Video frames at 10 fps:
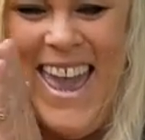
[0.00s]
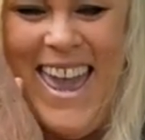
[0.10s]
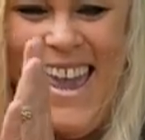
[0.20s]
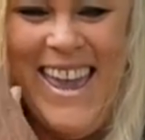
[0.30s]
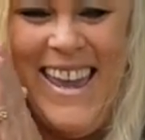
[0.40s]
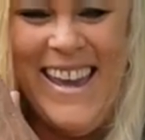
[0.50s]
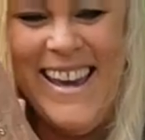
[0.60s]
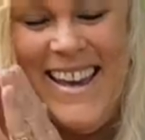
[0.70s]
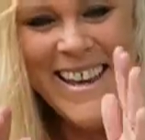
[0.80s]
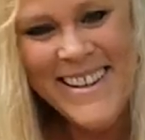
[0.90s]
yay!
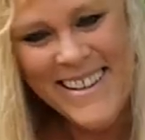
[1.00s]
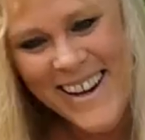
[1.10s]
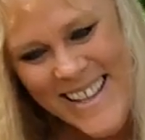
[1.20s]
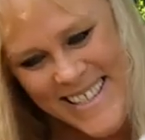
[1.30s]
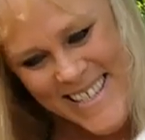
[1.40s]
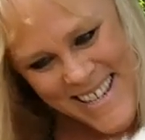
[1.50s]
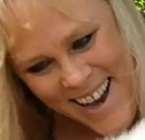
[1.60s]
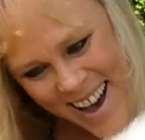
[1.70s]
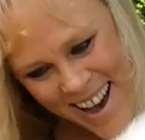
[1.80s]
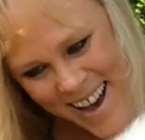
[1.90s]
Good
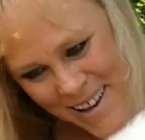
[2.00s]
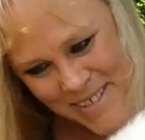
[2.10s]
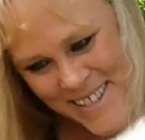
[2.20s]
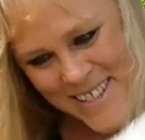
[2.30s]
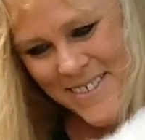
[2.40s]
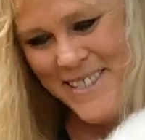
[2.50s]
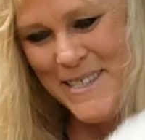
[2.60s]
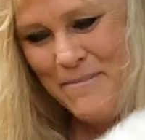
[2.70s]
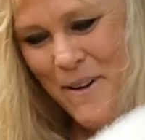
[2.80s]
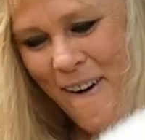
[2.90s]
job. You're so
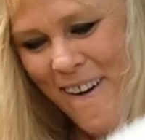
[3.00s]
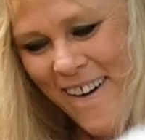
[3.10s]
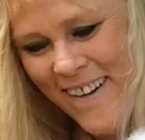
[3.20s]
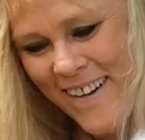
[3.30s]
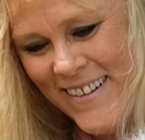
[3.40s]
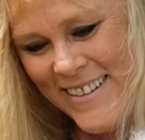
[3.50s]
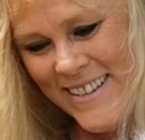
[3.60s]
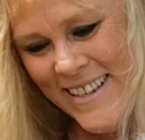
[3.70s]
smart.